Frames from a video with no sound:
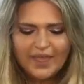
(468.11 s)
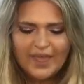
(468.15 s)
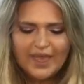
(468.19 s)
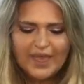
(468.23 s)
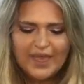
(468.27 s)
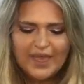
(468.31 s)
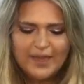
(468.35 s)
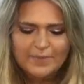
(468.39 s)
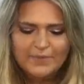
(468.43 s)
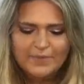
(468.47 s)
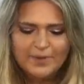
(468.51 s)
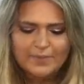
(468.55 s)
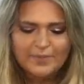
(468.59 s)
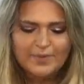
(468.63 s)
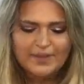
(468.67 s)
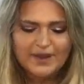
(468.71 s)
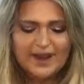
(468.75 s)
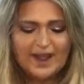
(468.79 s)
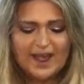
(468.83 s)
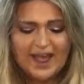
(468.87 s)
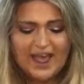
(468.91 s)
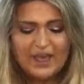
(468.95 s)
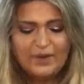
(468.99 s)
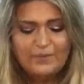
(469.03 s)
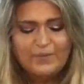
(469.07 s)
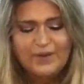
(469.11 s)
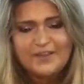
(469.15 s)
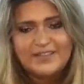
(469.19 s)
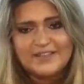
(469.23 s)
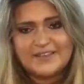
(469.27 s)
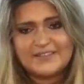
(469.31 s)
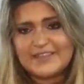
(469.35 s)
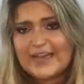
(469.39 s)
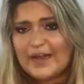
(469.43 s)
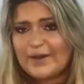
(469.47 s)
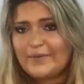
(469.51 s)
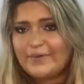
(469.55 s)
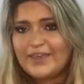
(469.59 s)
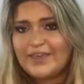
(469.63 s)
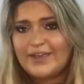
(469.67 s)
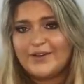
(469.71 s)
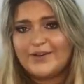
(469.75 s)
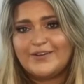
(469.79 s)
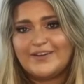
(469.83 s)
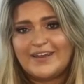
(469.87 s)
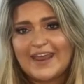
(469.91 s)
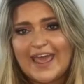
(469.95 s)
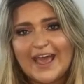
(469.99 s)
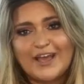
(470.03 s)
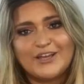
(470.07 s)
But I wear this out
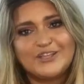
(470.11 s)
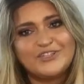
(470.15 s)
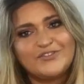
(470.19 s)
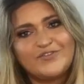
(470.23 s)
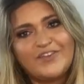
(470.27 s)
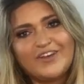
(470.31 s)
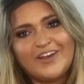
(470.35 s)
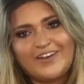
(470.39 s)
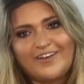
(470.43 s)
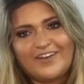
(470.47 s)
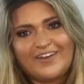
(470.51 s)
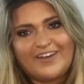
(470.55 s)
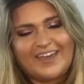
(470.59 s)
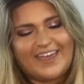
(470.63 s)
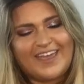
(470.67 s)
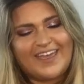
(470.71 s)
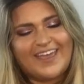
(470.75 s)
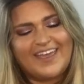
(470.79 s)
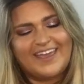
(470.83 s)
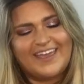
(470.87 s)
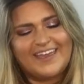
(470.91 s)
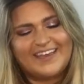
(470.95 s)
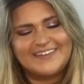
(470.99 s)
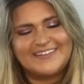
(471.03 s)
here in Nashville, and